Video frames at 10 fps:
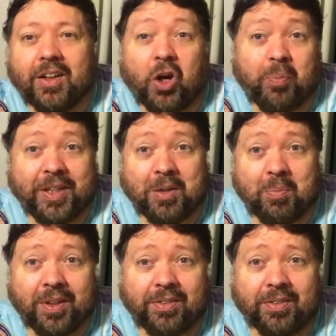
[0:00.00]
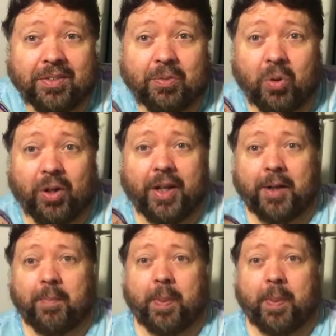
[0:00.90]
I'll be in business, won't I?